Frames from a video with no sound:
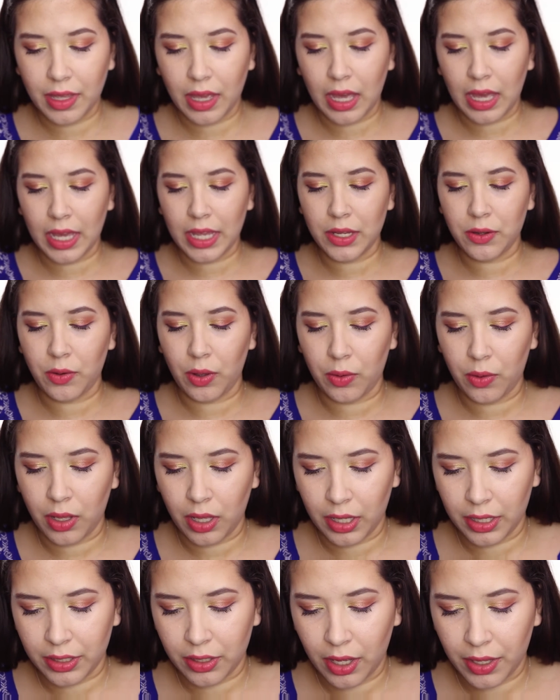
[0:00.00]
I
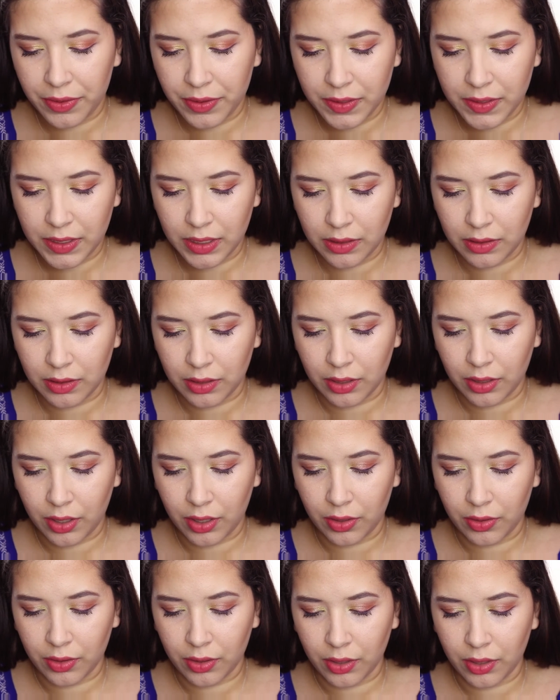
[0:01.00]
uh, got this in the
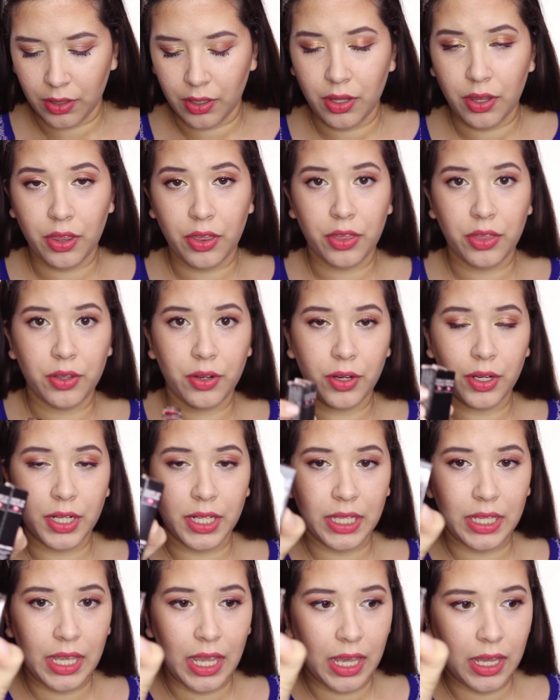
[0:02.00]
color
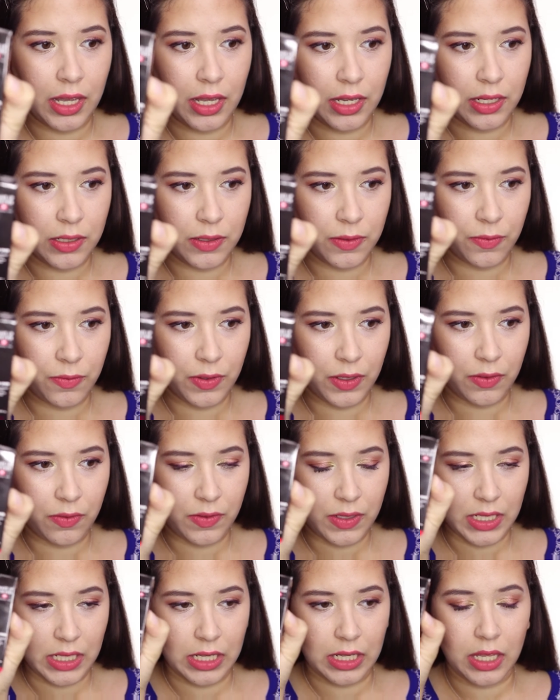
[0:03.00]
30 and
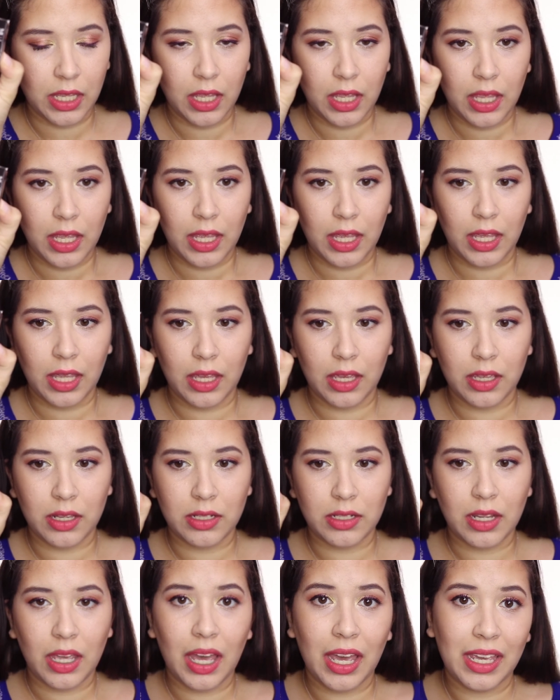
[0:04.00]
50
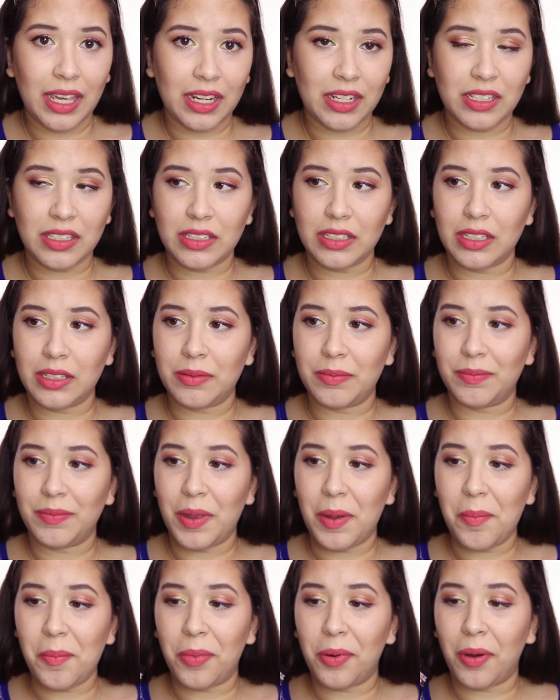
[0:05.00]
and I actually
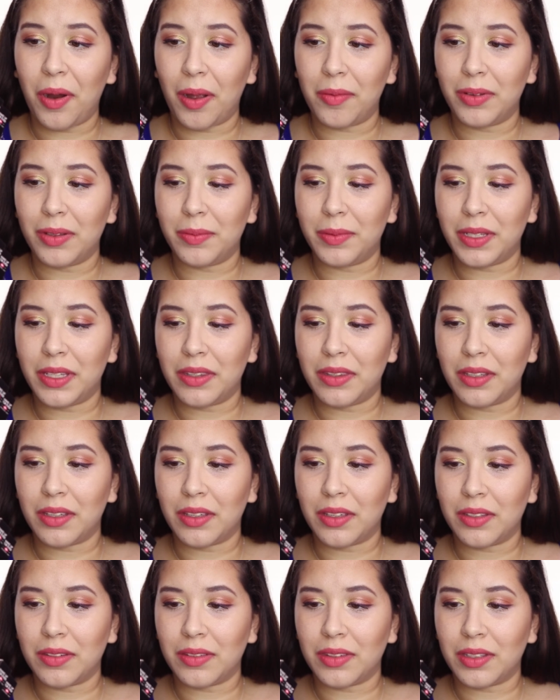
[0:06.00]
am probably the,
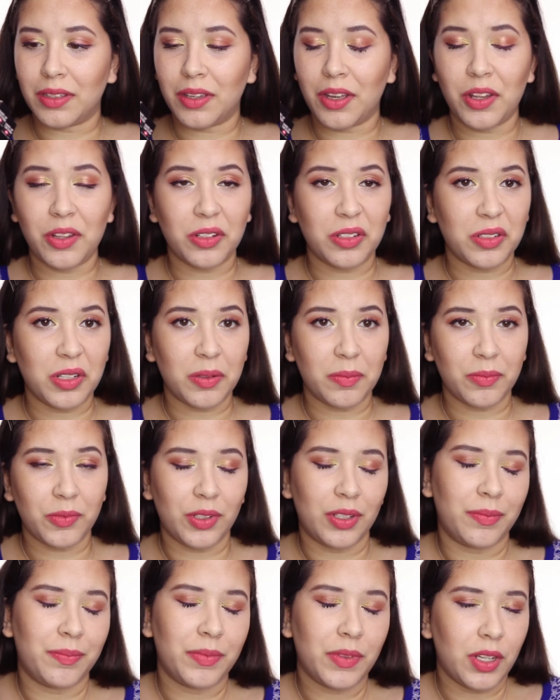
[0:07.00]
the color,
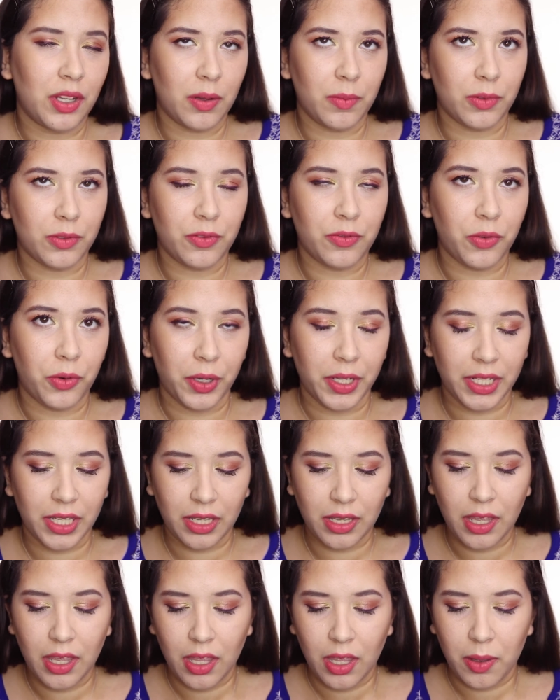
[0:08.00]
well, the number
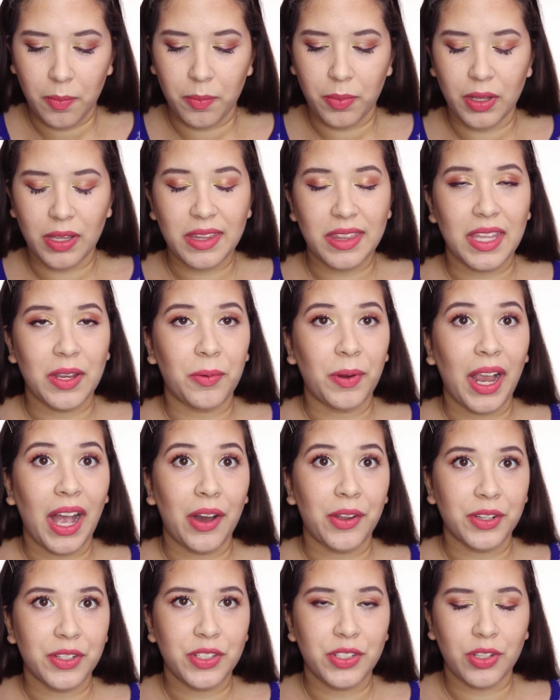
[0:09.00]
40, but they were
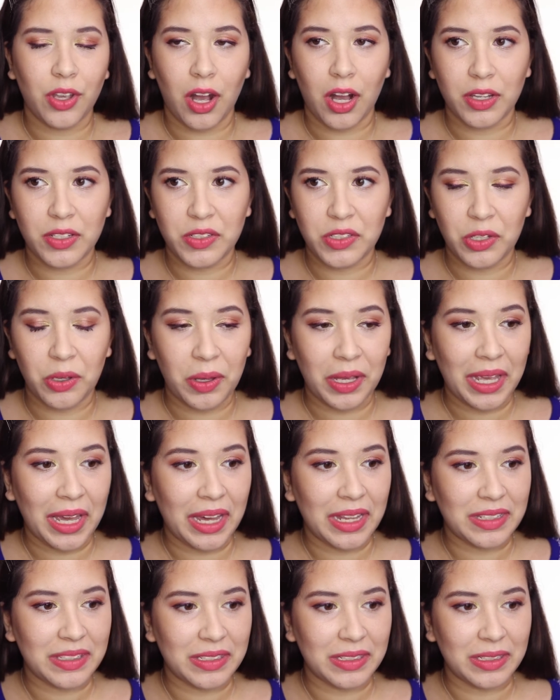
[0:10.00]
out of stock, so I
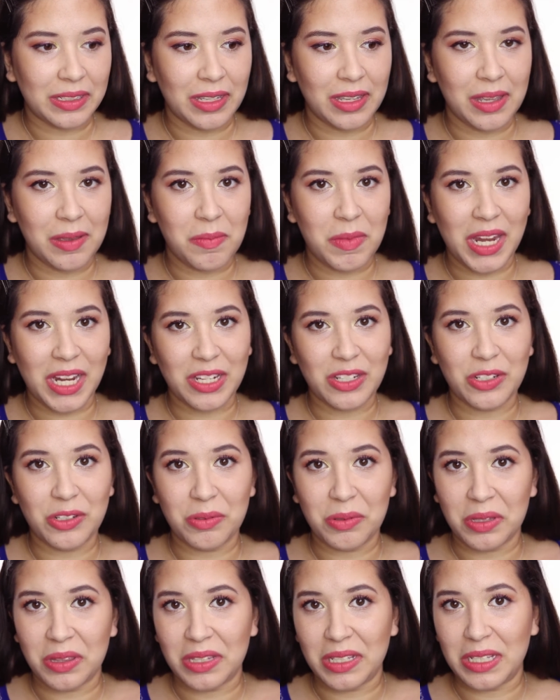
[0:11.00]
had to make do
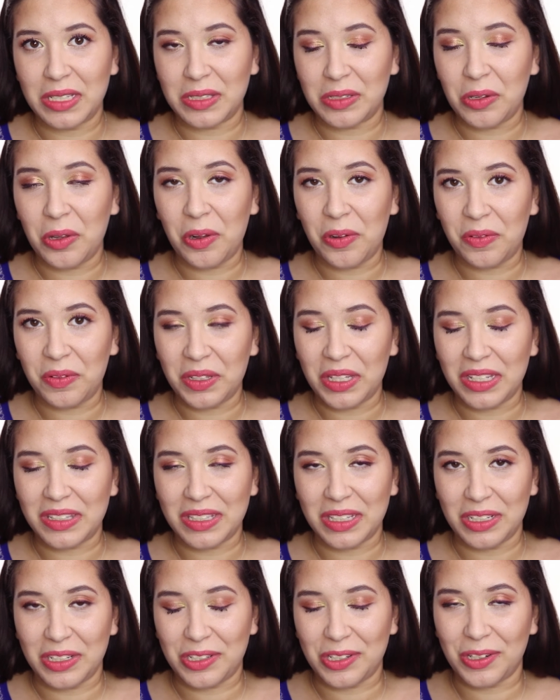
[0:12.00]
with these and hopefully it's
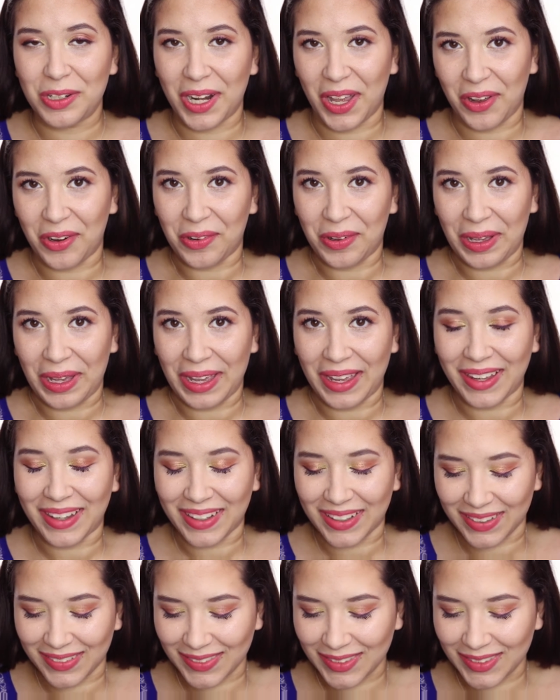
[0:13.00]
gonna turn out okay.